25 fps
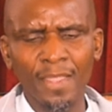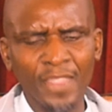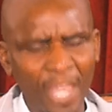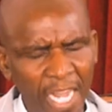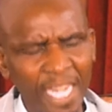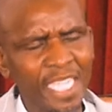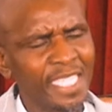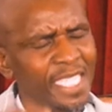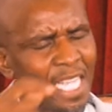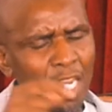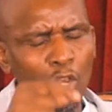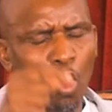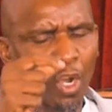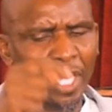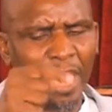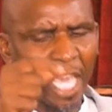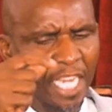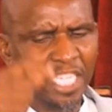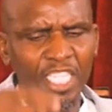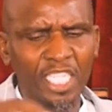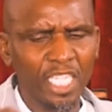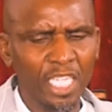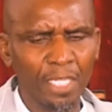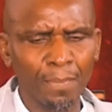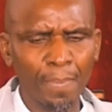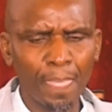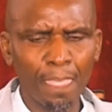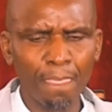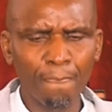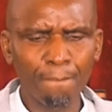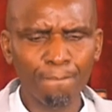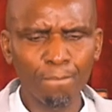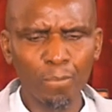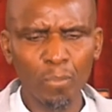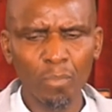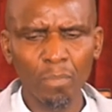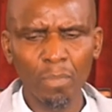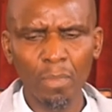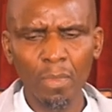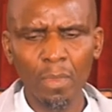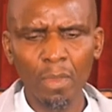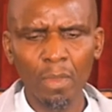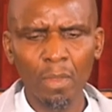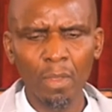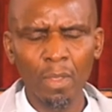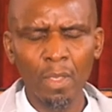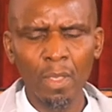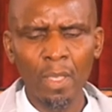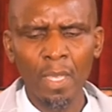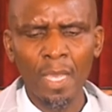There is a location.
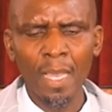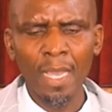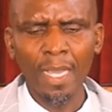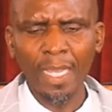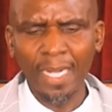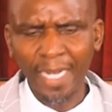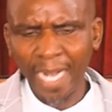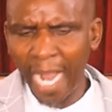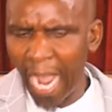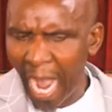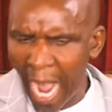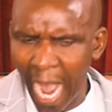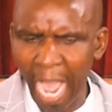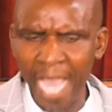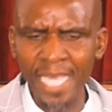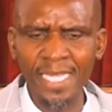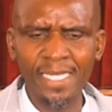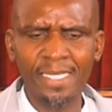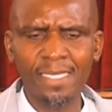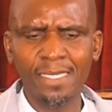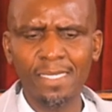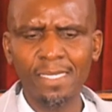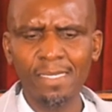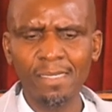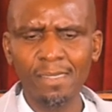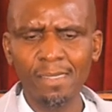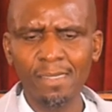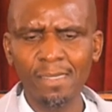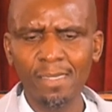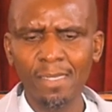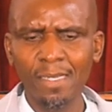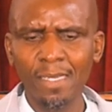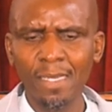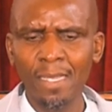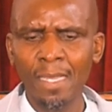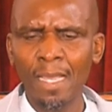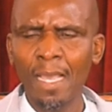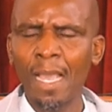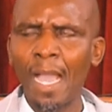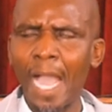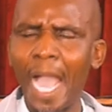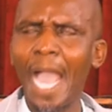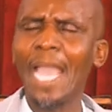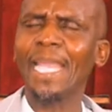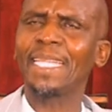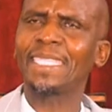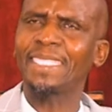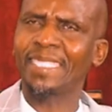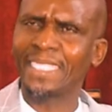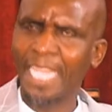Christ
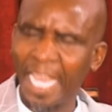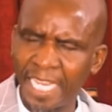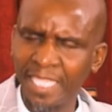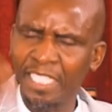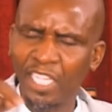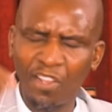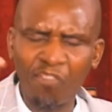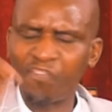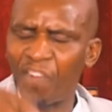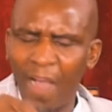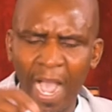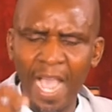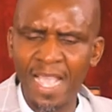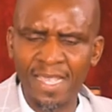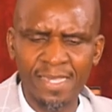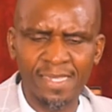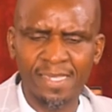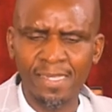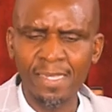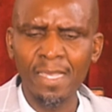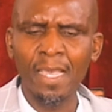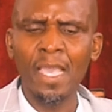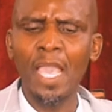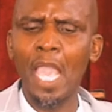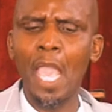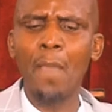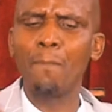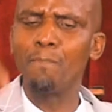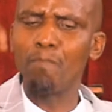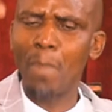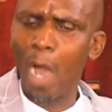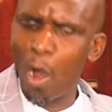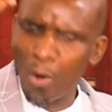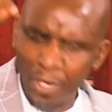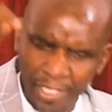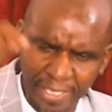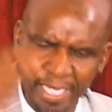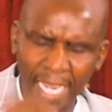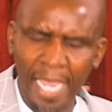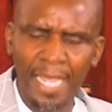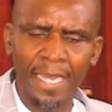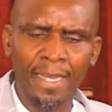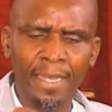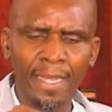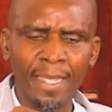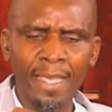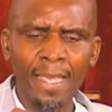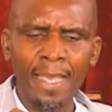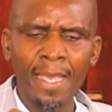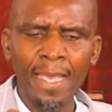identifies a
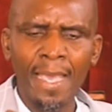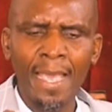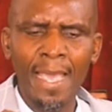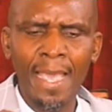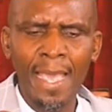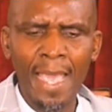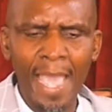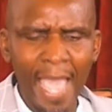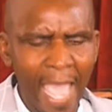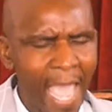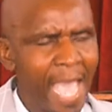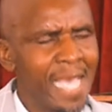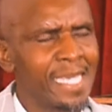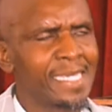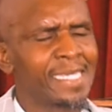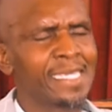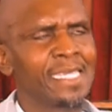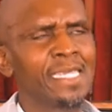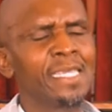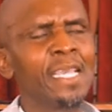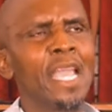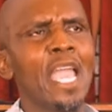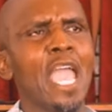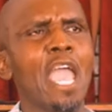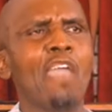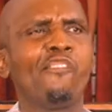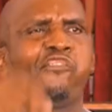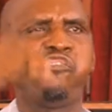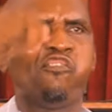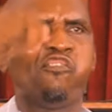mountain as a